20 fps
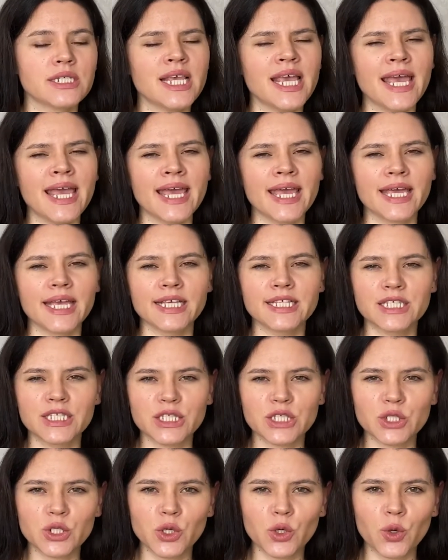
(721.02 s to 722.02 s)
it's
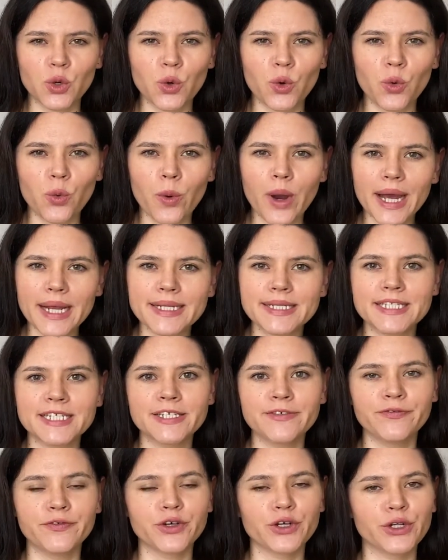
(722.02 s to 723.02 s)
quite
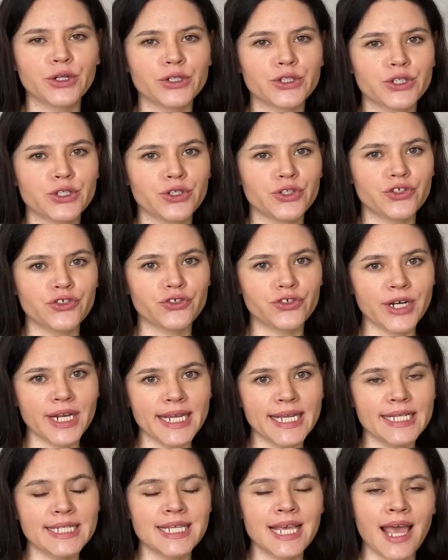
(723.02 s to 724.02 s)
difficult to treat
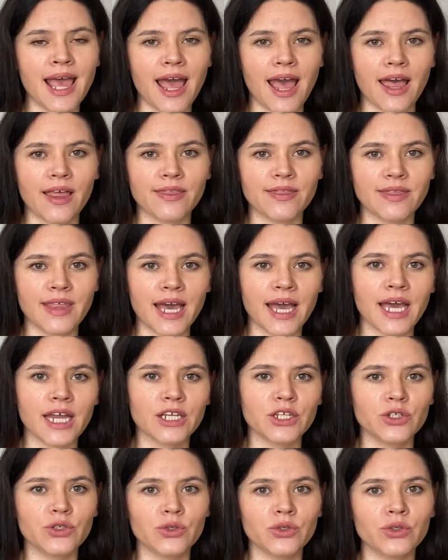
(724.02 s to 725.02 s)
and then
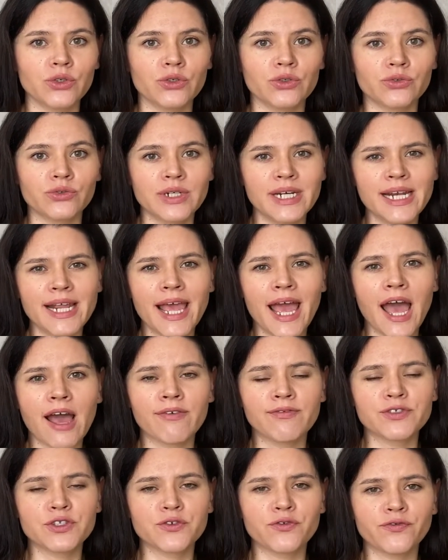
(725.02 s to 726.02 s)
you really have to
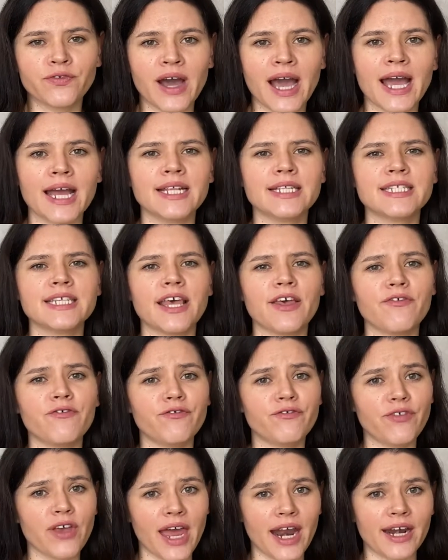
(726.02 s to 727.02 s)
find a
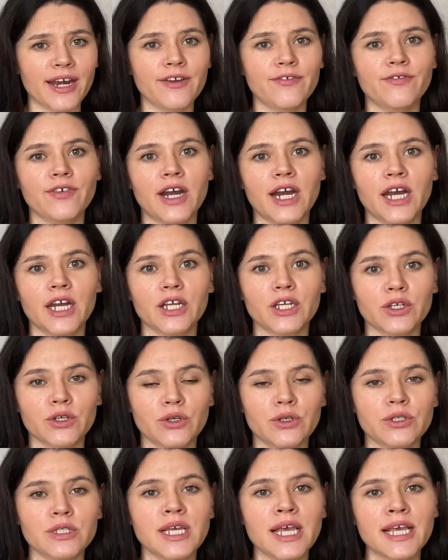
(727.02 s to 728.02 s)
very very good
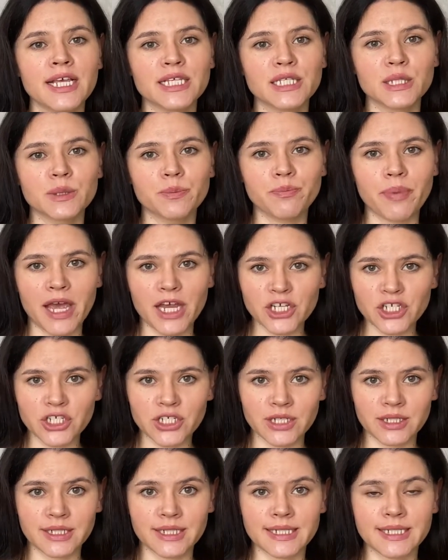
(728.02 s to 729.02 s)

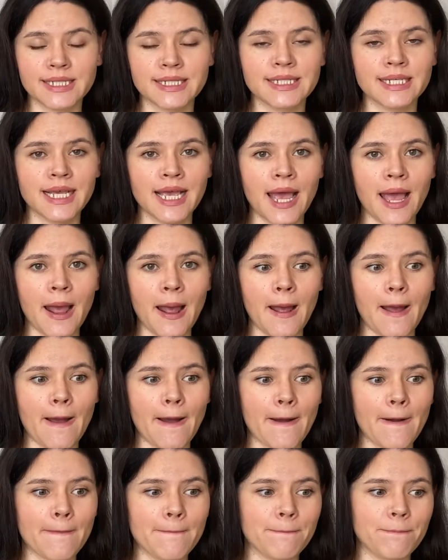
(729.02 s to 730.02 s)
specialist
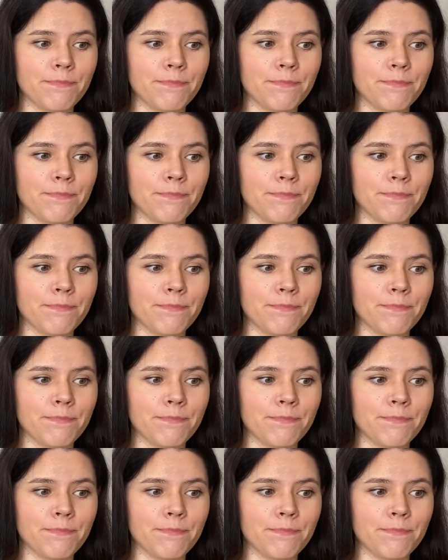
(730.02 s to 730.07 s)
um,